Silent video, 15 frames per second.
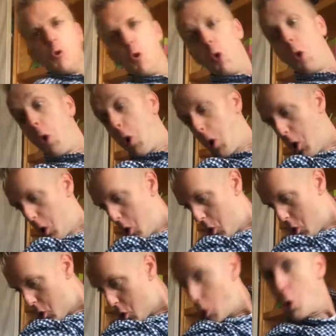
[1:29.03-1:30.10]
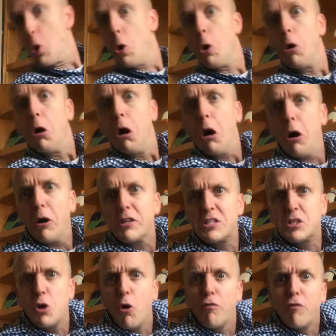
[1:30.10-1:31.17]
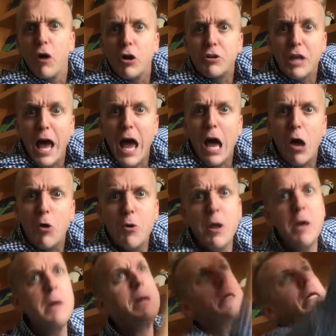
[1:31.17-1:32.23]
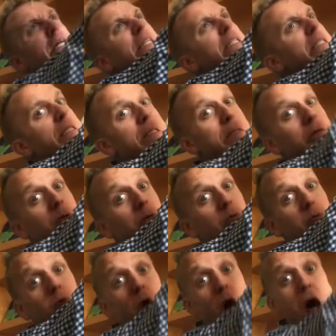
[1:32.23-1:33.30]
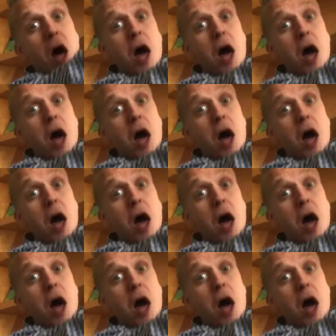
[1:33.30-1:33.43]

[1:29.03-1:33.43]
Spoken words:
Oh, it's so far down. Oh,